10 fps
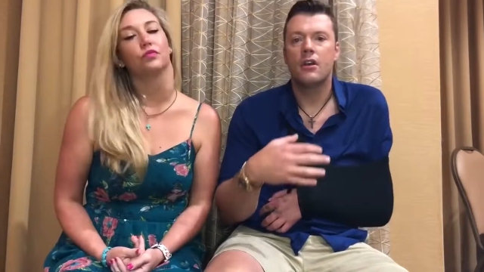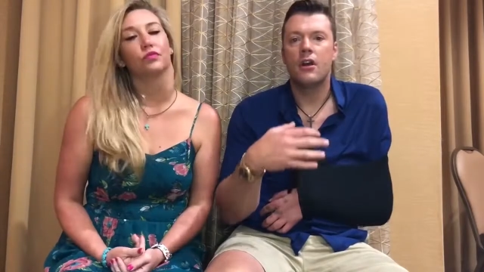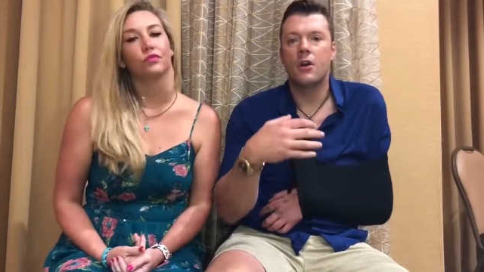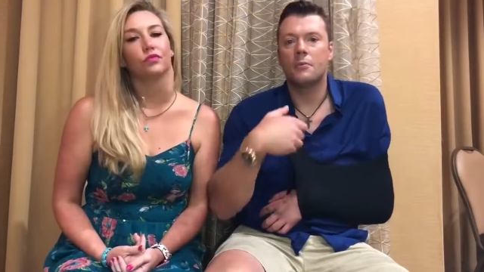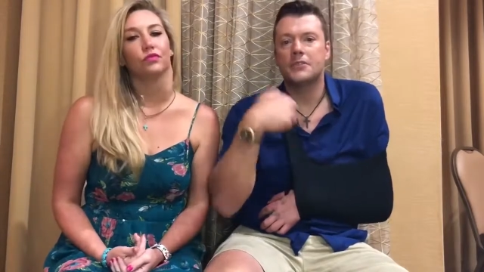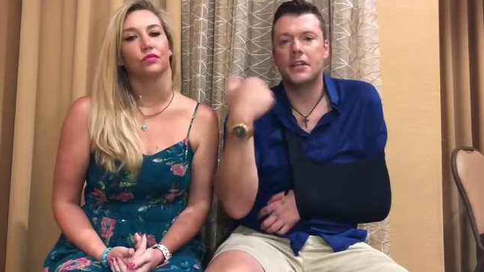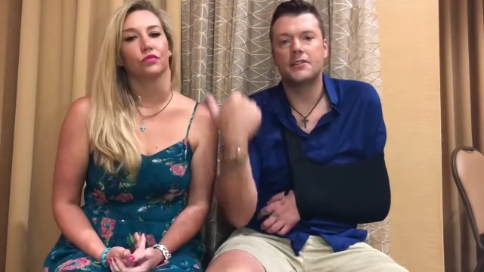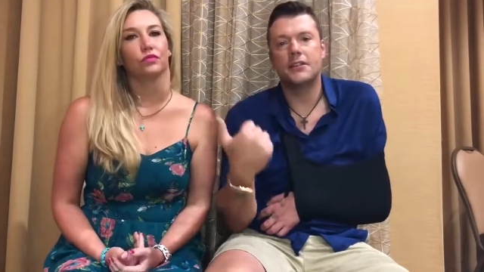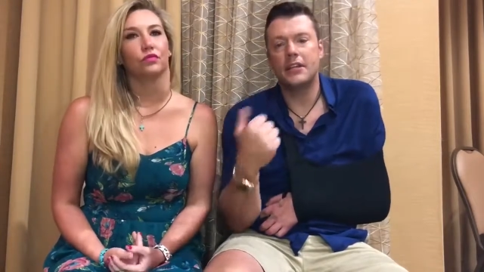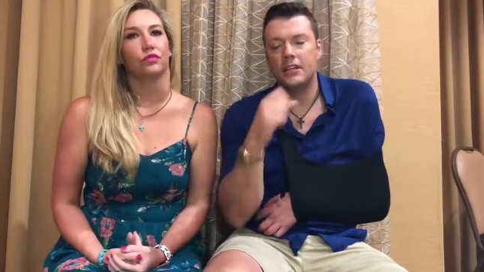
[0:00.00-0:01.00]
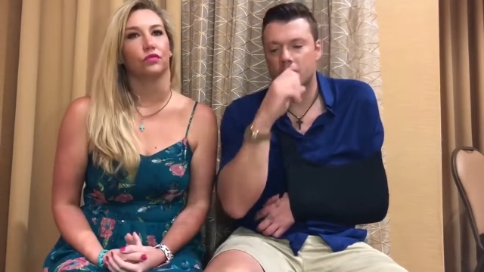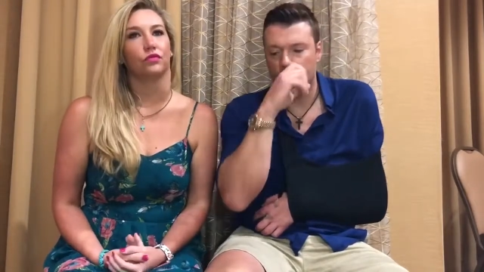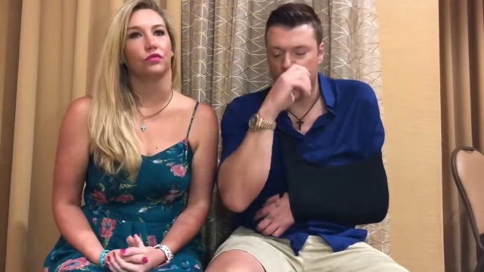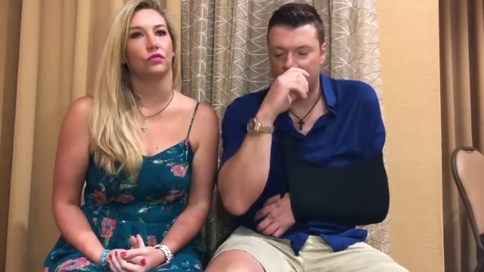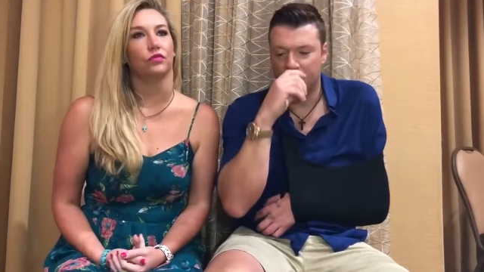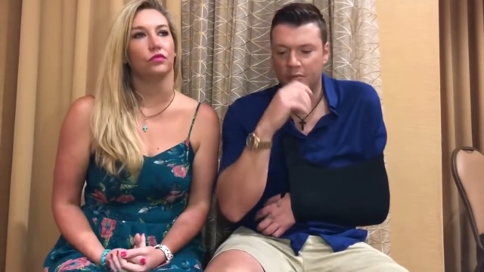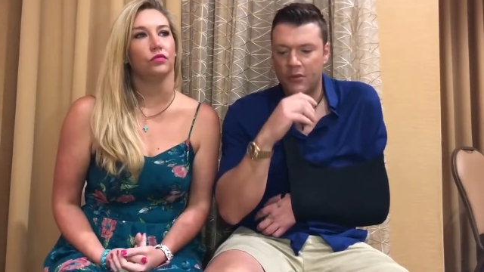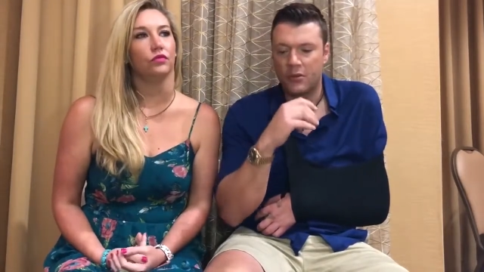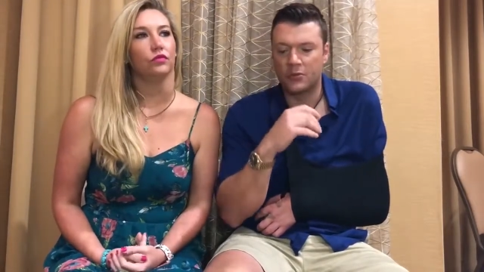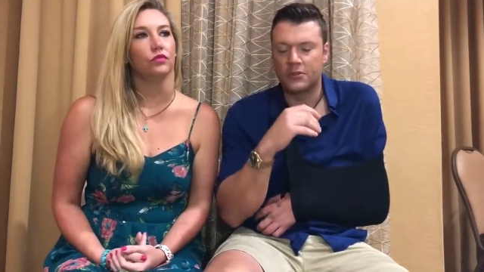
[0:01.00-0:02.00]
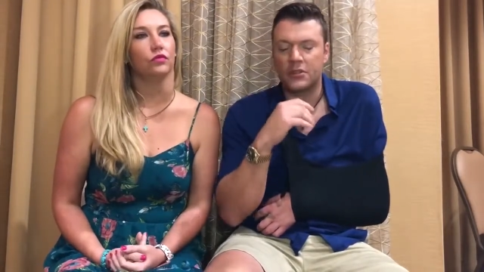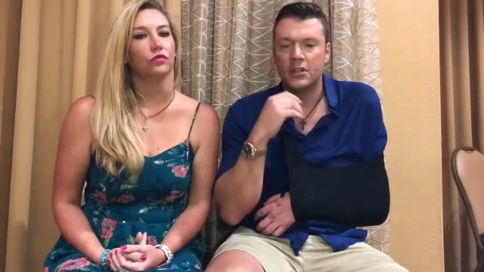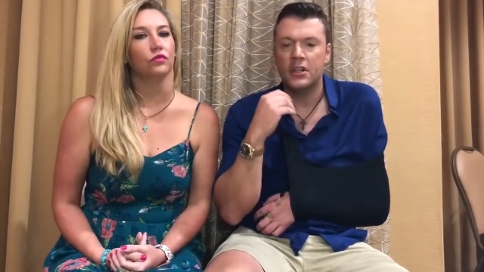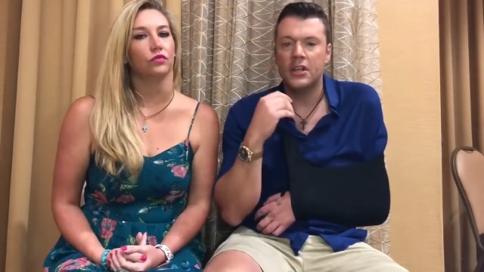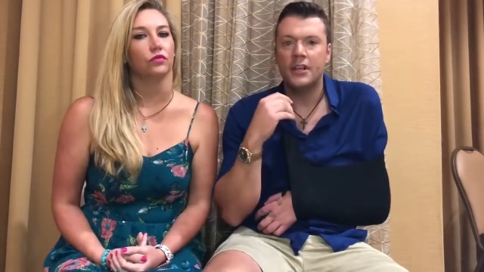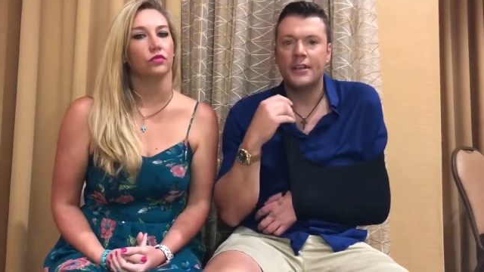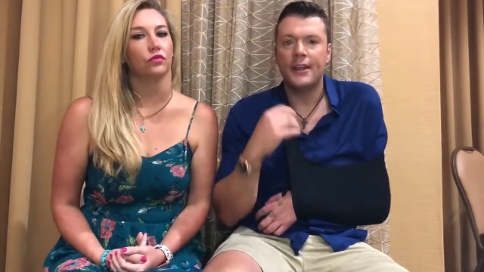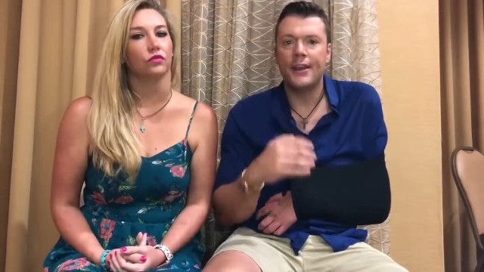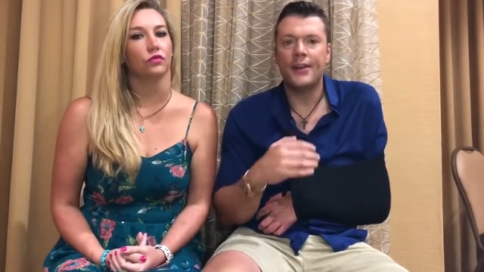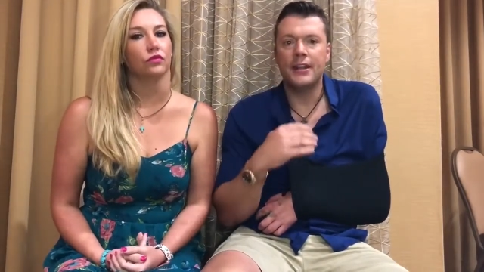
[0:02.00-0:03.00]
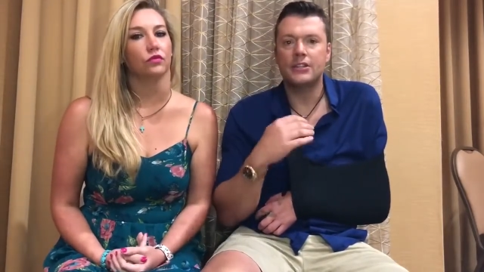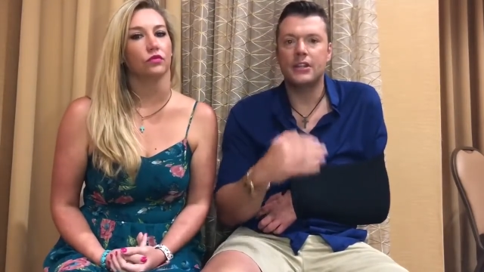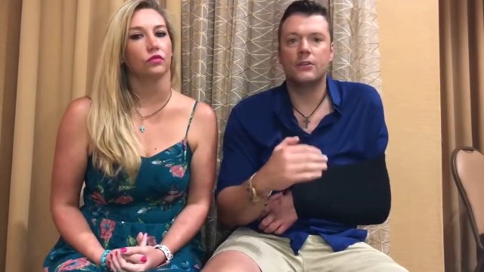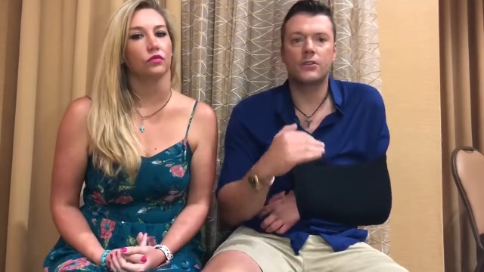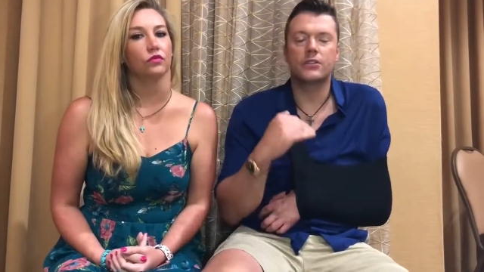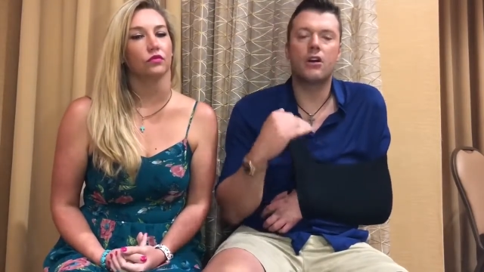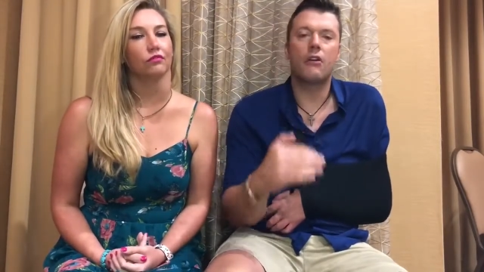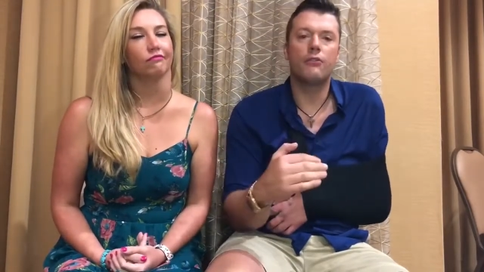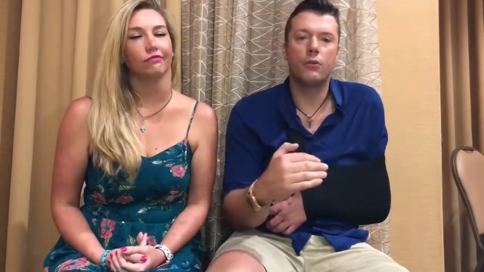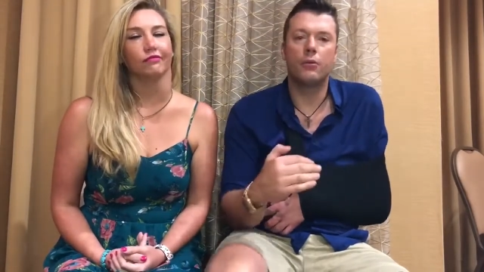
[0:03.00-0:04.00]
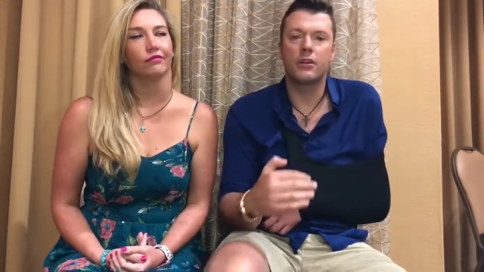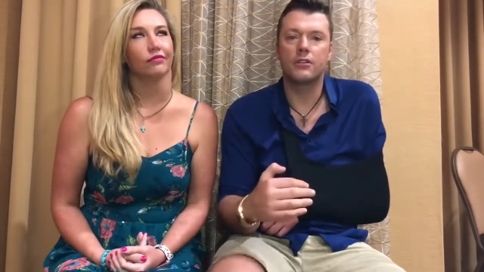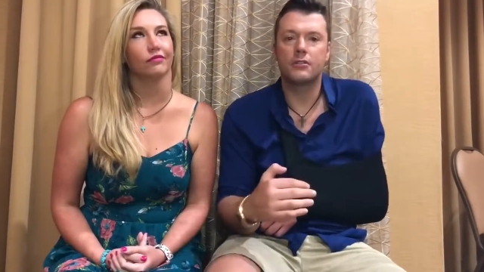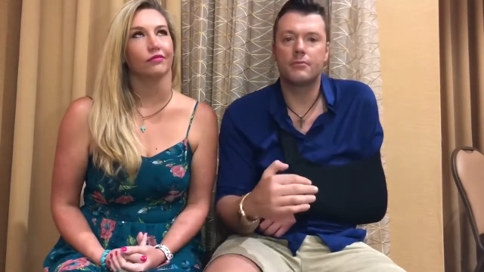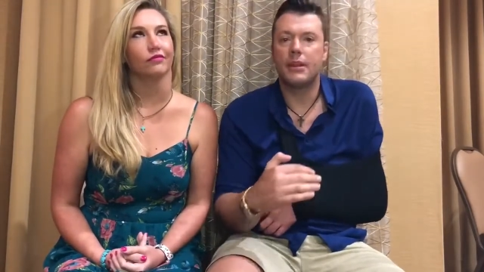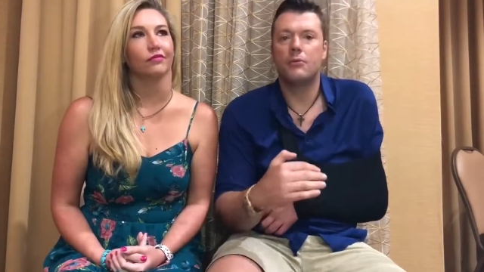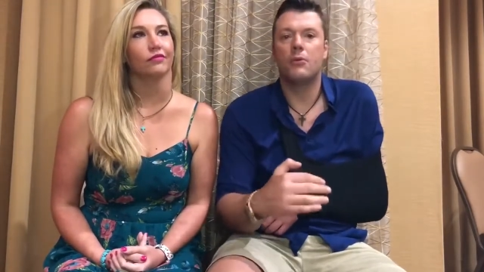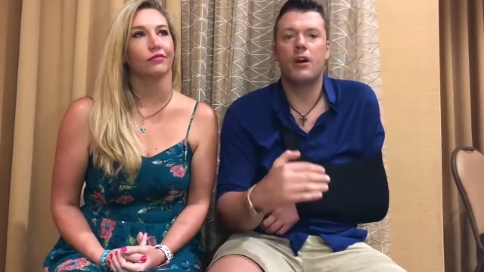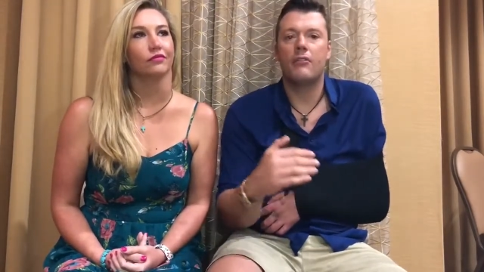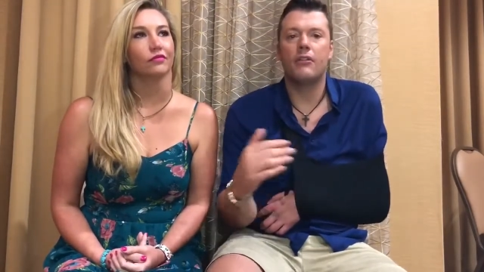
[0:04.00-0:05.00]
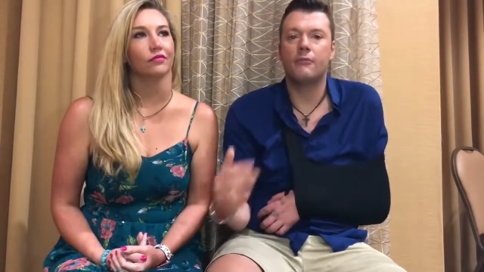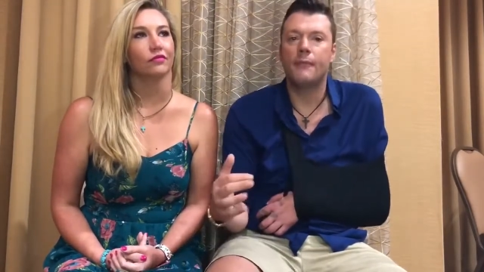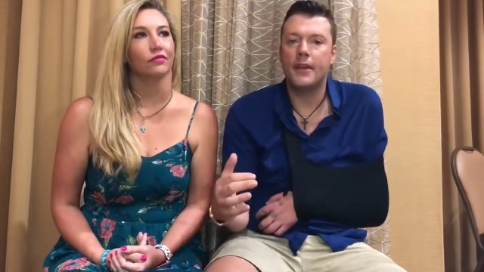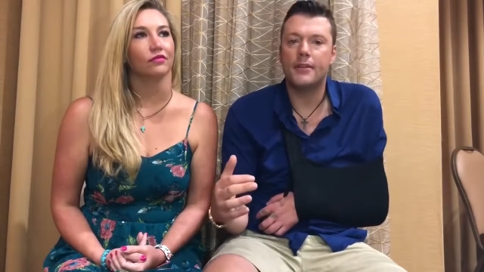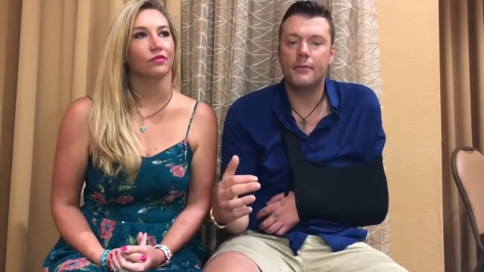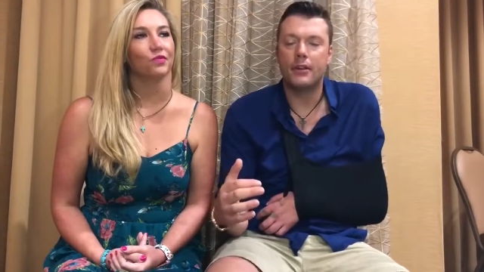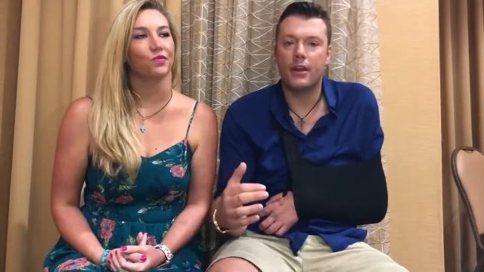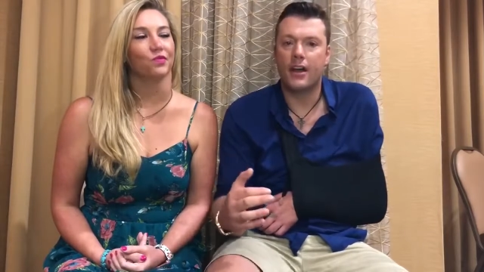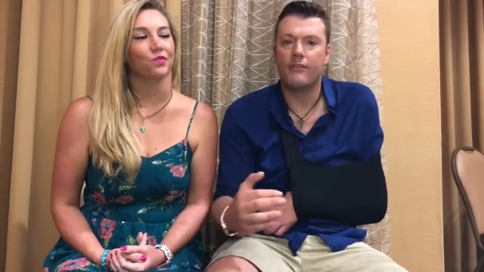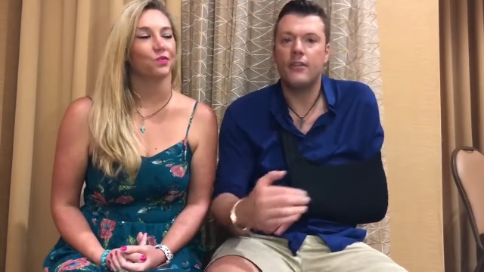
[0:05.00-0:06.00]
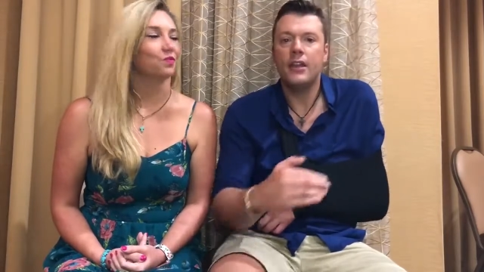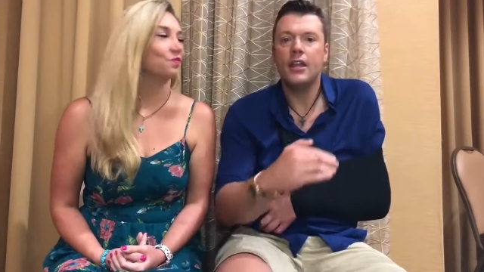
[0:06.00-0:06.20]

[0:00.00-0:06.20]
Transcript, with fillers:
Speaker 1: Um, Tessie is one of the most caring, generous, thoughtful people I've ever met in my life.